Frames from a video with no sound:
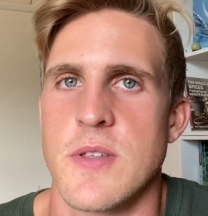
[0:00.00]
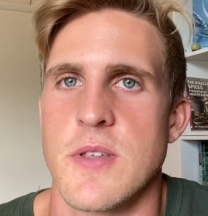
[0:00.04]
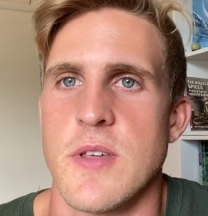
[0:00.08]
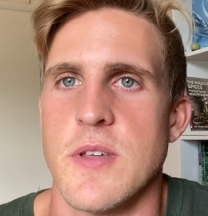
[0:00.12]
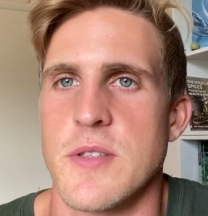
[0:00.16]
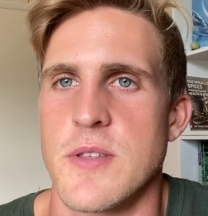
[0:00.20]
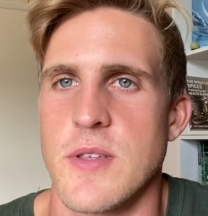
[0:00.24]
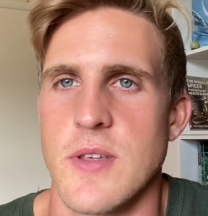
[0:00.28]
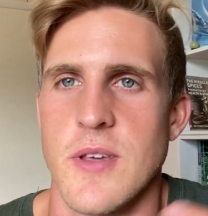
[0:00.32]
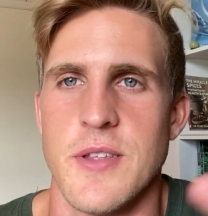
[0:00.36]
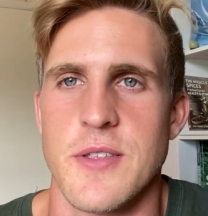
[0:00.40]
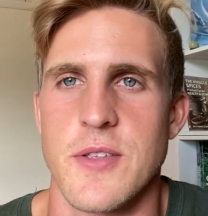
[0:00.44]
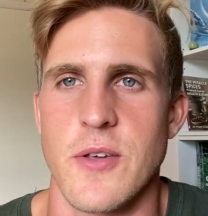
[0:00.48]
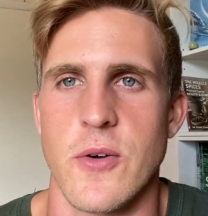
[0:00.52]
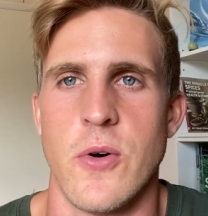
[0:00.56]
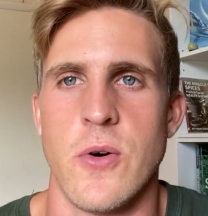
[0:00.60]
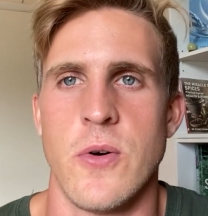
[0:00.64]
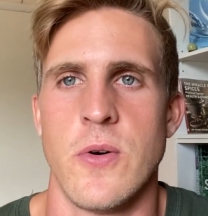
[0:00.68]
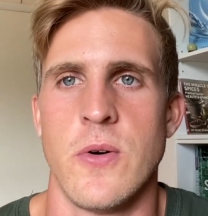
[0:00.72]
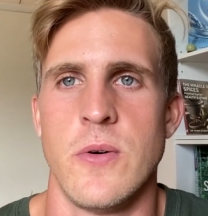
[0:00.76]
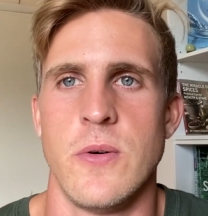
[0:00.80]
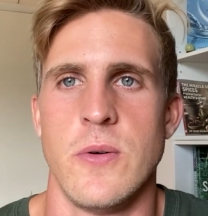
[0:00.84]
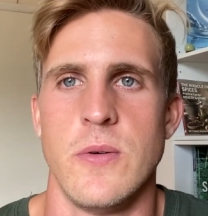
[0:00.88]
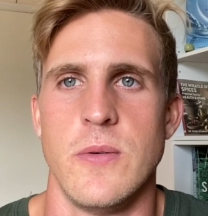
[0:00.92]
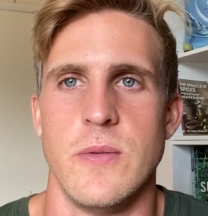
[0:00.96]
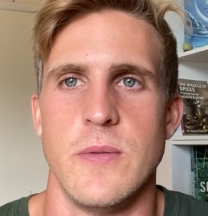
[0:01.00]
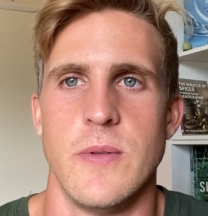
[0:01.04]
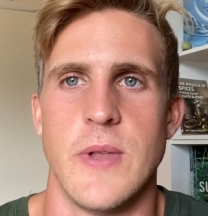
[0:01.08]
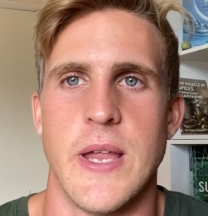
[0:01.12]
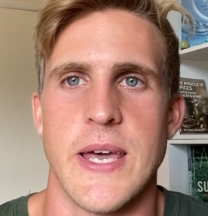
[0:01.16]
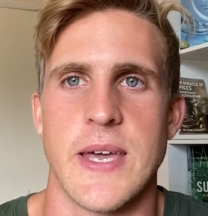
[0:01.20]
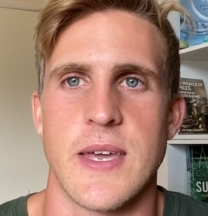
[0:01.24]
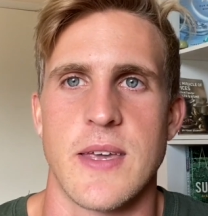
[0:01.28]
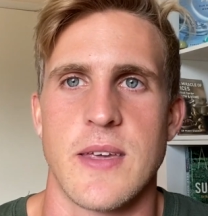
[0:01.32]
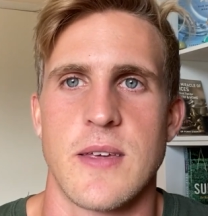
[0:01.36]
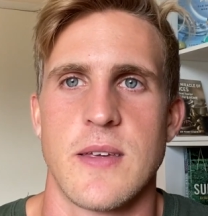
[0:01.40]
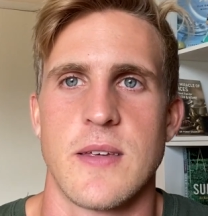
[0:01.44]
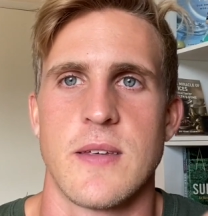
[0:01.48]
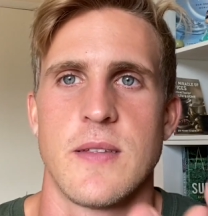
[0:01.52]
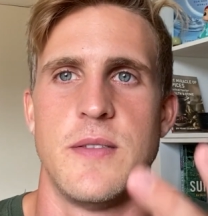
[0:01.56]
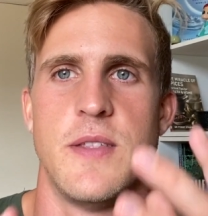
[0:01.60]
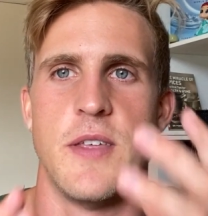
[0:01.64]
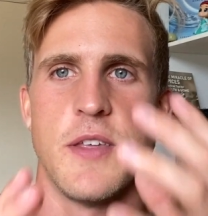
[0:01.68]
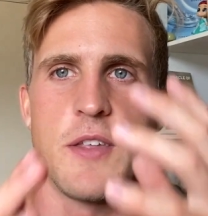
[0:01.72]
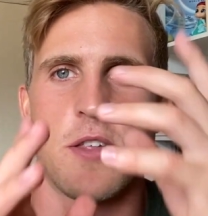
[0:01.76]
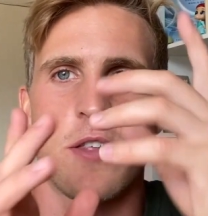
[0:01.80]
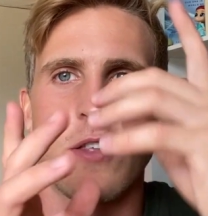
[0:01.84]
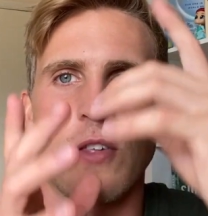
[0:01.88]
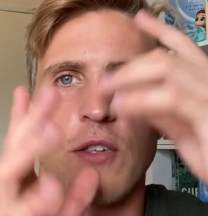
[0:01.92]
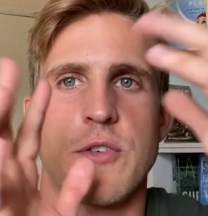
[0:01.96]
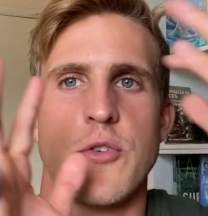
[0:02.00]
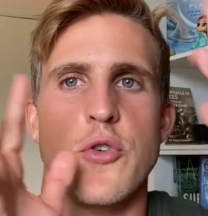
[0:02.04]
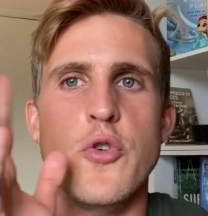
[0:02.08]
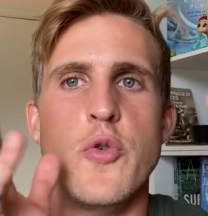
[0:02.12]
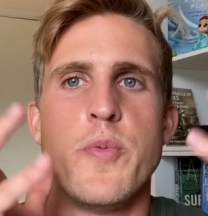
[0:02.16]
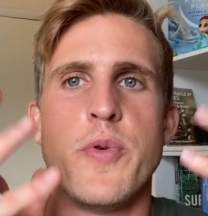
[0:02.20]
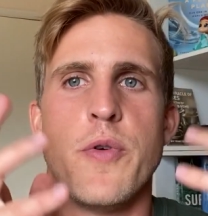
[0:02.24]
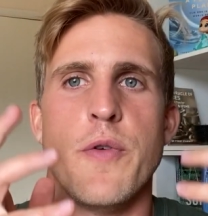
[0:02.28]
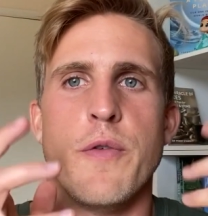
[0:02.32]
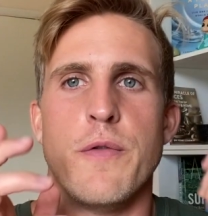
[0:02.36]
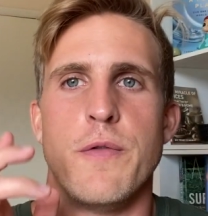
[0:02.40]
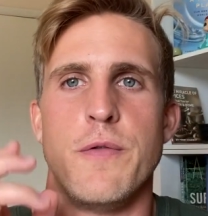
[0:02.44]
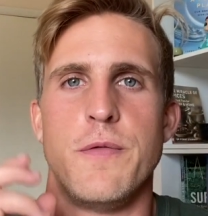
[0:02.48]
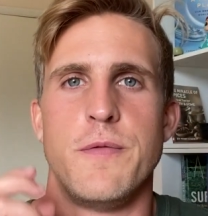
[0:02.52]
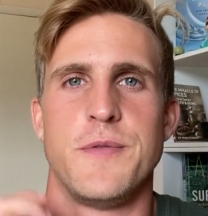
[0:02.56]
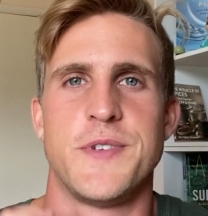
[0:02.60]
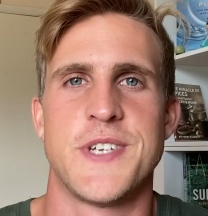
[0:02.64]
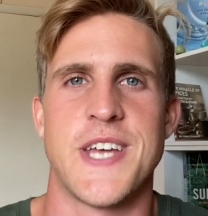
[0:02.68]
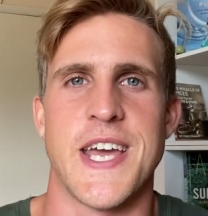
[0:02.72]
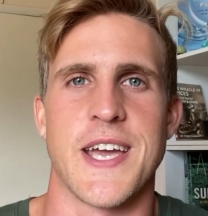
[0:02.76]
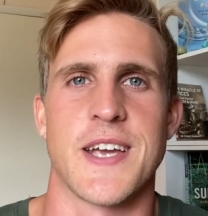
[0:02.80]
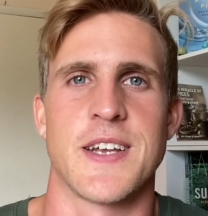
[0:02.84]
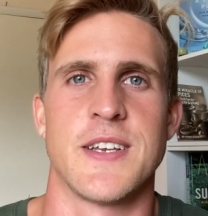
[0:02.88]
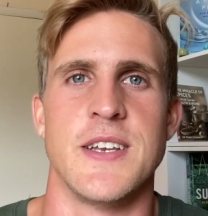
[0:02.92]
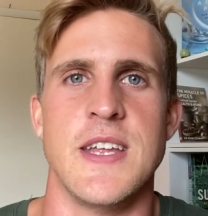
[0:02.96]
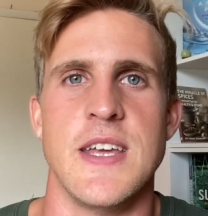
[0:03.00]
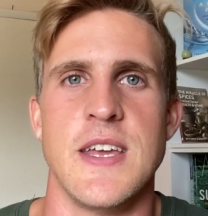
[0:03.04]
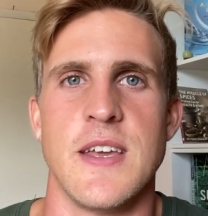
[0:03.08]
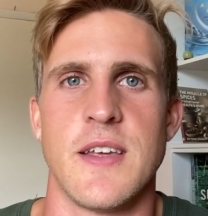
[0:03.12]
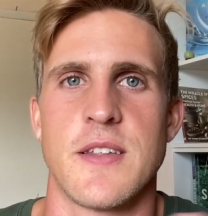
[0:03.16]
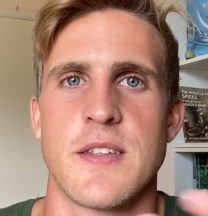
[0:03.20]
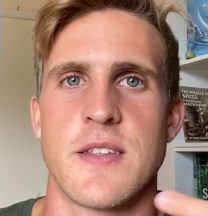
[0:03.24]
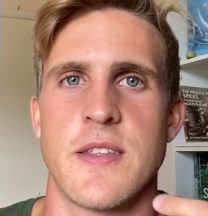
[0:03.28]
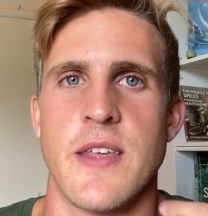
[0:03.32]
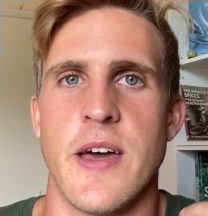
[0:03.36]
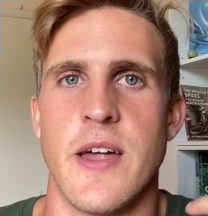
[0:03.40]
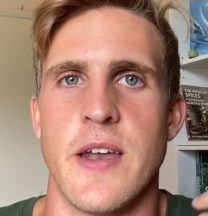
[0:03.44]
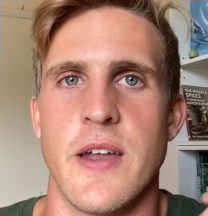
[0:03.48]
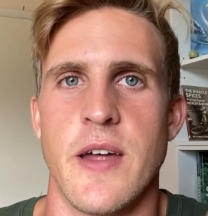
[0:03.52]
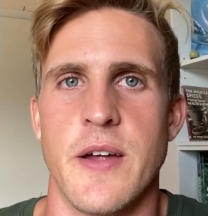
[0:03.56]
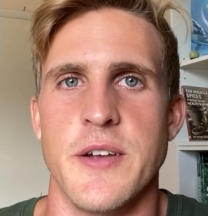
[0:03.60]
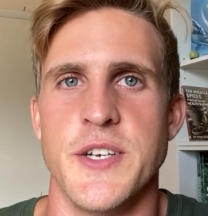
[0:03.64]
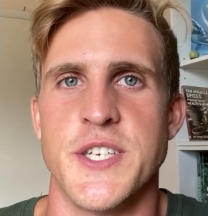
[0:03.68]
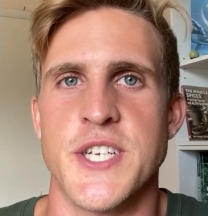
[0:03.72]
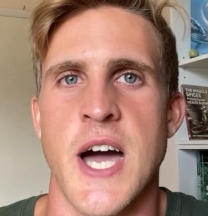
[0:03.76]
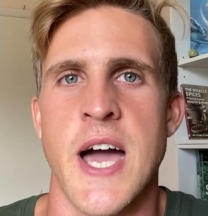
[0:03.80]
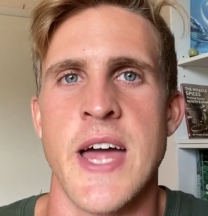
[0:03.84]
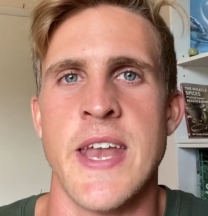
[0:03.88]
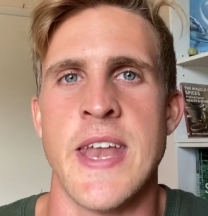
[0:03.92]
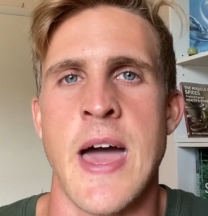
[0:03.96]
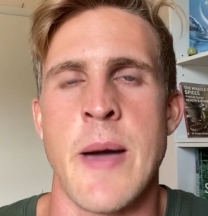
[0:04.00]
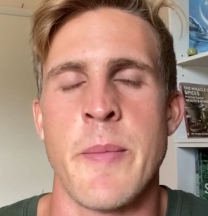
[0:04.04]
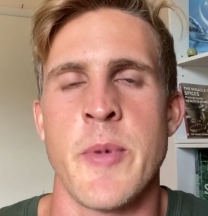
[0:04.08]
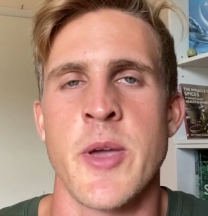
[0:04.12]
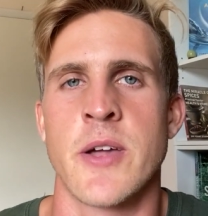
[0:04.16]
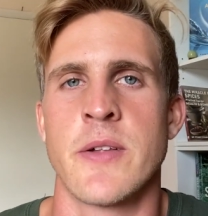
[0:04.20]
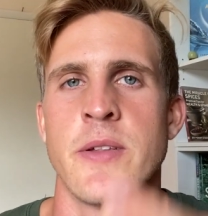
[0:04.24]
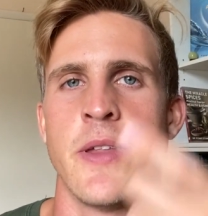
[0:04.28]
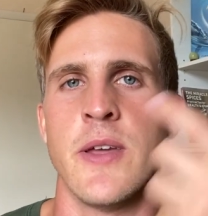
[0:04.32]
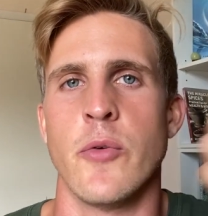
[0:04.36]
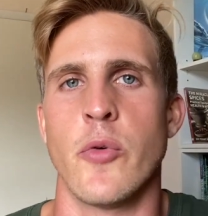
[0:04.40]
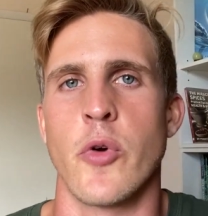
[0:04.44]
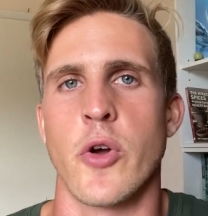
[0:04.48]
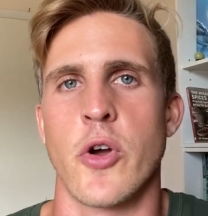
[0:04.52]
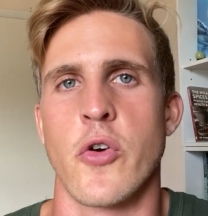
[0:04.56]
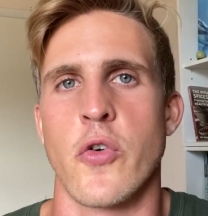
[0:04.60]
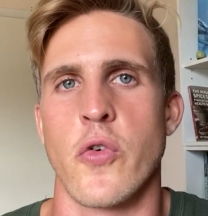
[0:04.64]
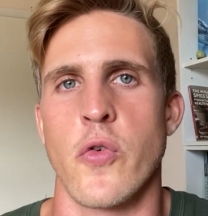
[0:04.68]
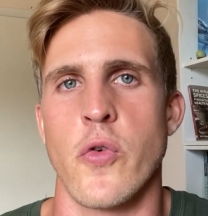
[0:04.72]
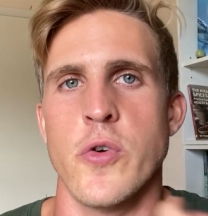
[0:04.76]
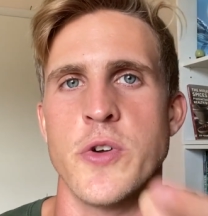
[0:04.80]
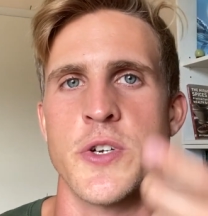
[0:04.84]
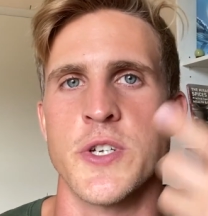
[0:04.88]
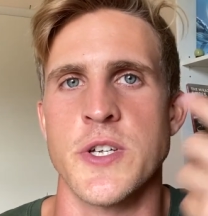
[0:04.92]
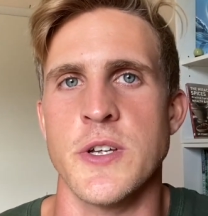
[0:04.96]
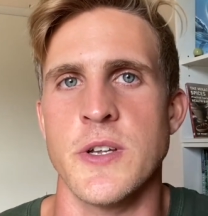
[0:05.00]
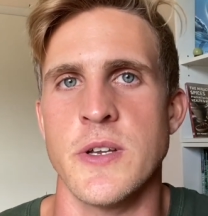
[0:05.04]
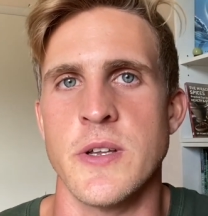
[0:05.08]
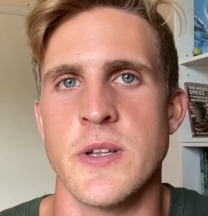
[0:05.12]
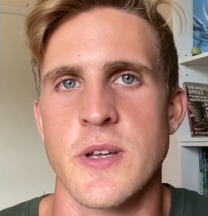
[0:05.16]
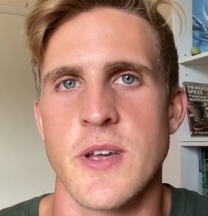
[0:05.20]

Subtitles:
it's all like this soup of techniques that are dynamically recruited,